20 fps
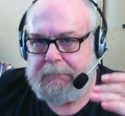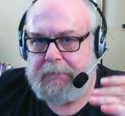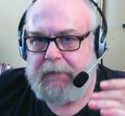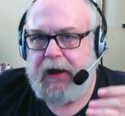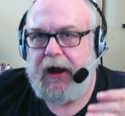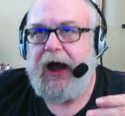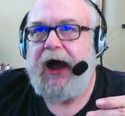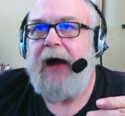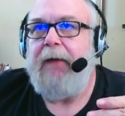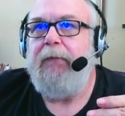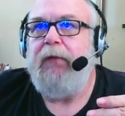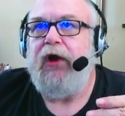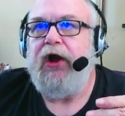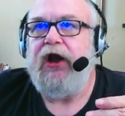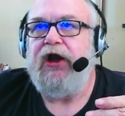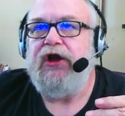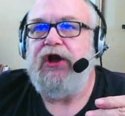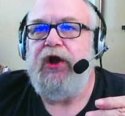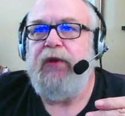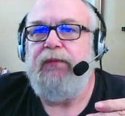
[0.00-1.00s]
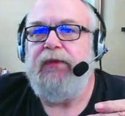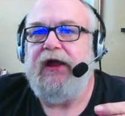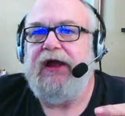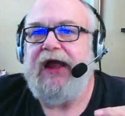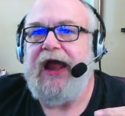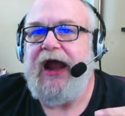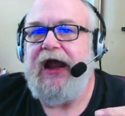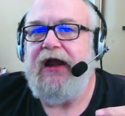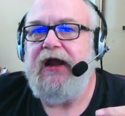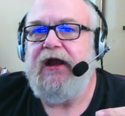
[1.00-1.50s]
I'm going to
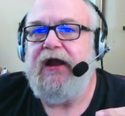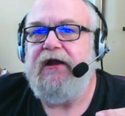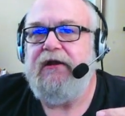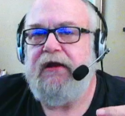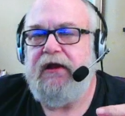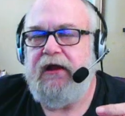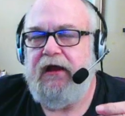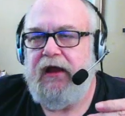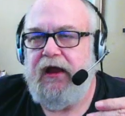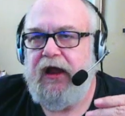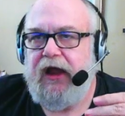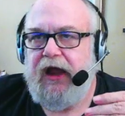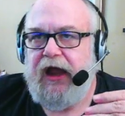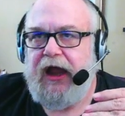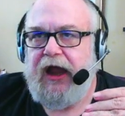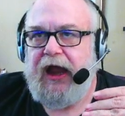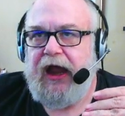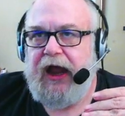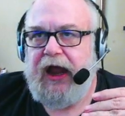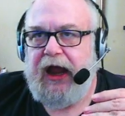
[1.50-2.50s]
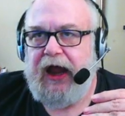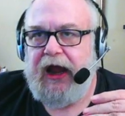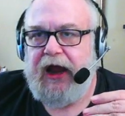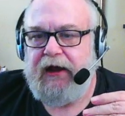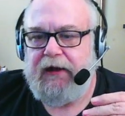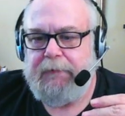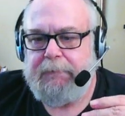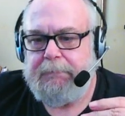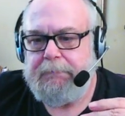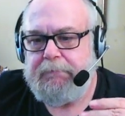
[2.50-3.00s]
duplicate it,
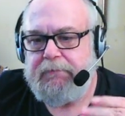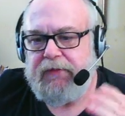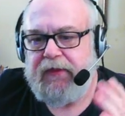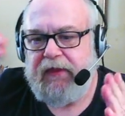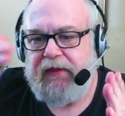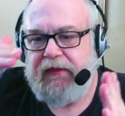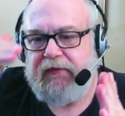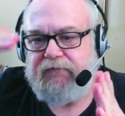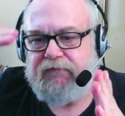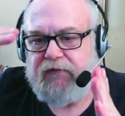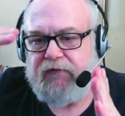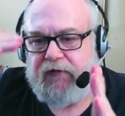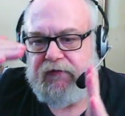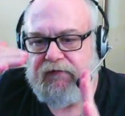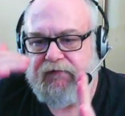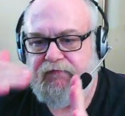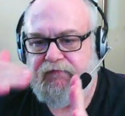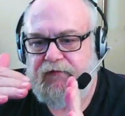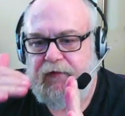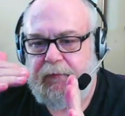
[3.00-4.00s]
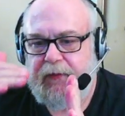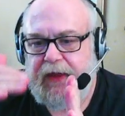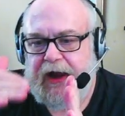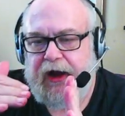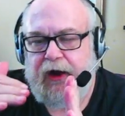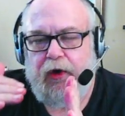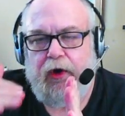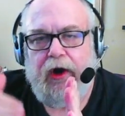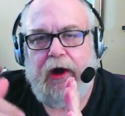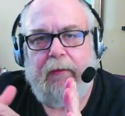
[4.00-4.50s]
and from then
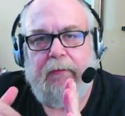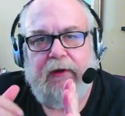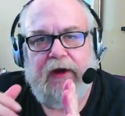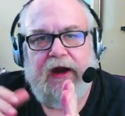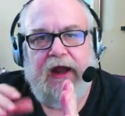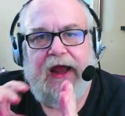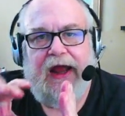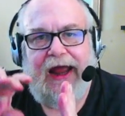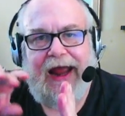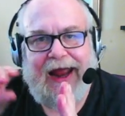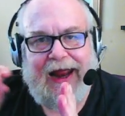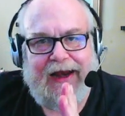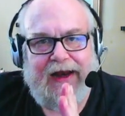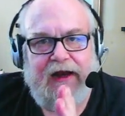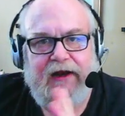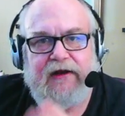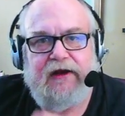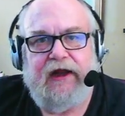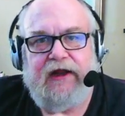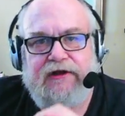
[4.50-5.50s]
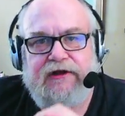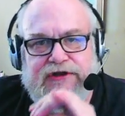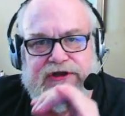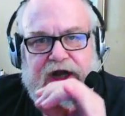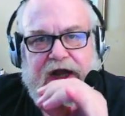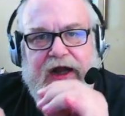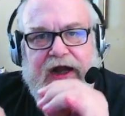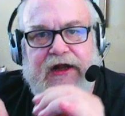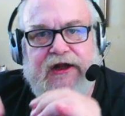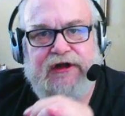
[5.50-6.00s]
on I'm going to edit and
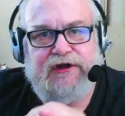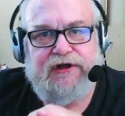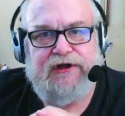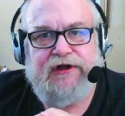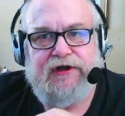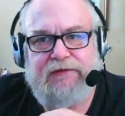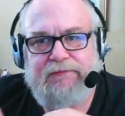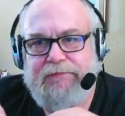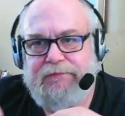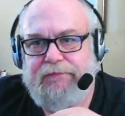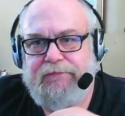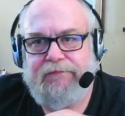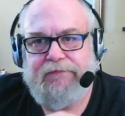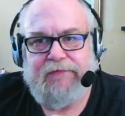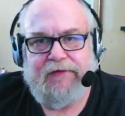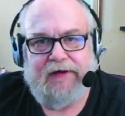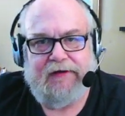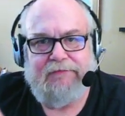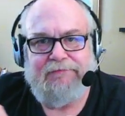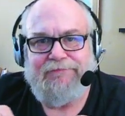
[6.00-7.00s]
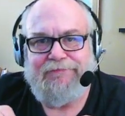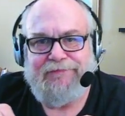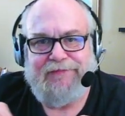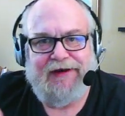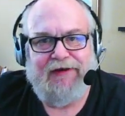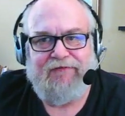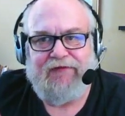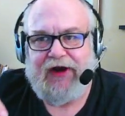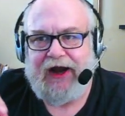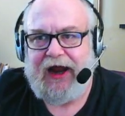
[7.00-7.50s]
change
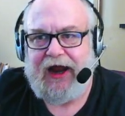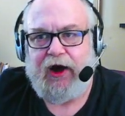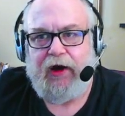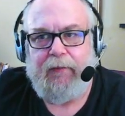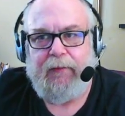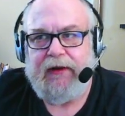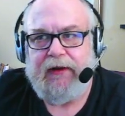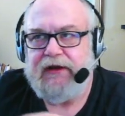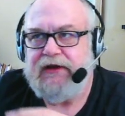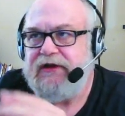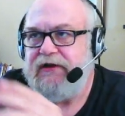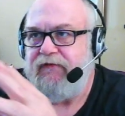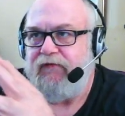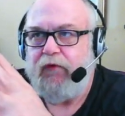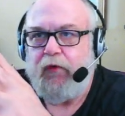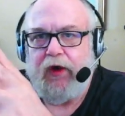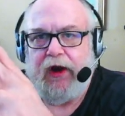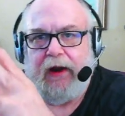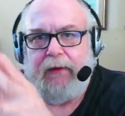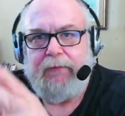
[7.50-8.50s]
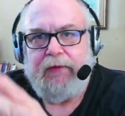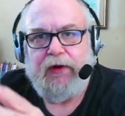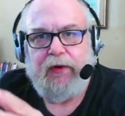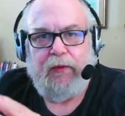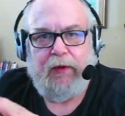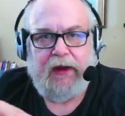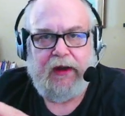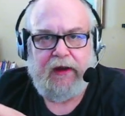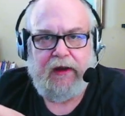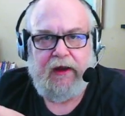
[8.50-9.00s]
different elements of what I'm
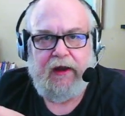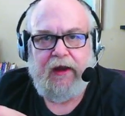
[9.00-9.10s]
doing.